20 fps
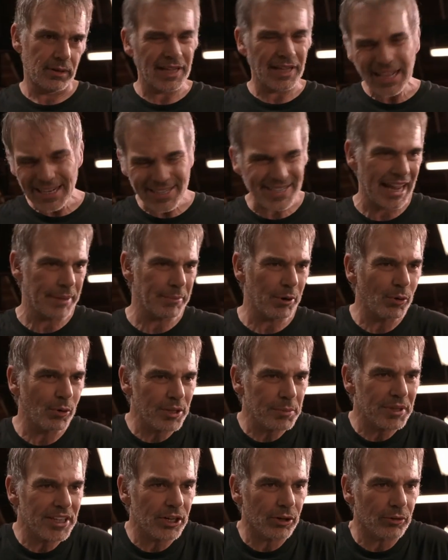God damn it, what do
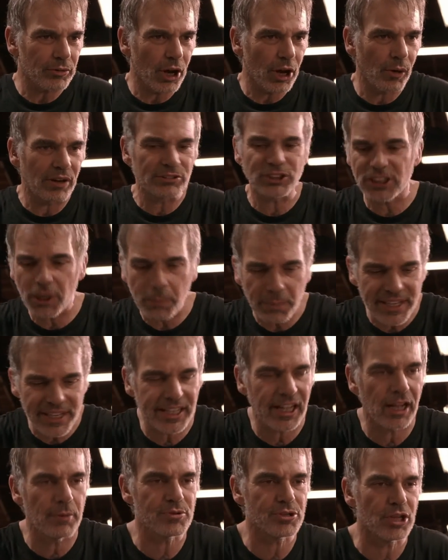you mean you don't know? If somebody
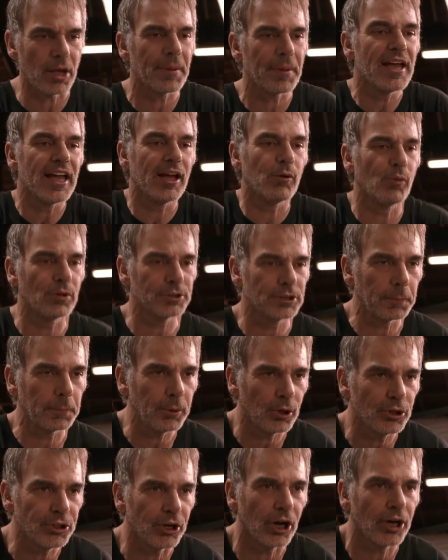comes up and wants to
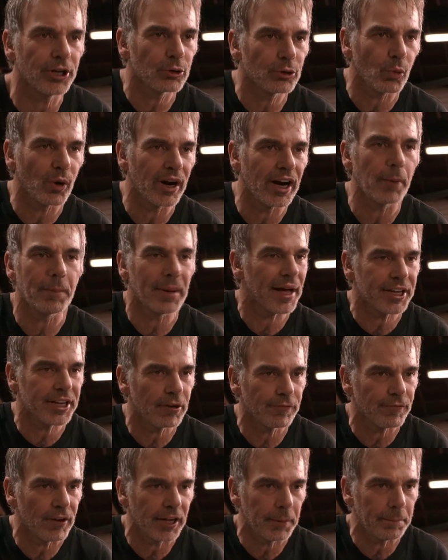pull your underwear up out of
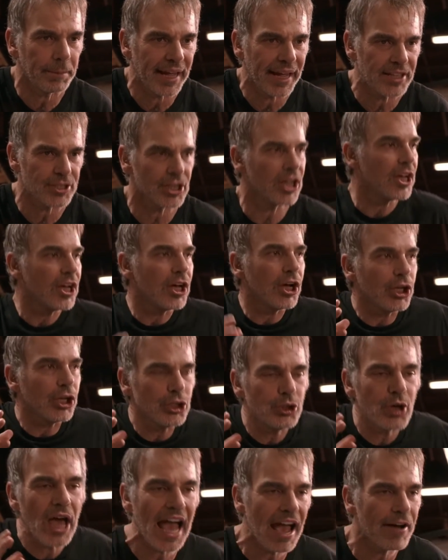your fucking pants,
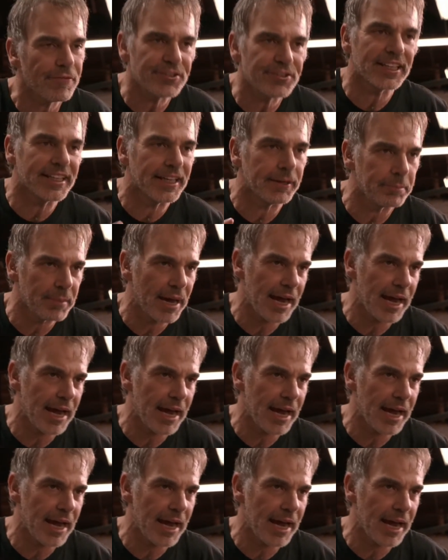you have to get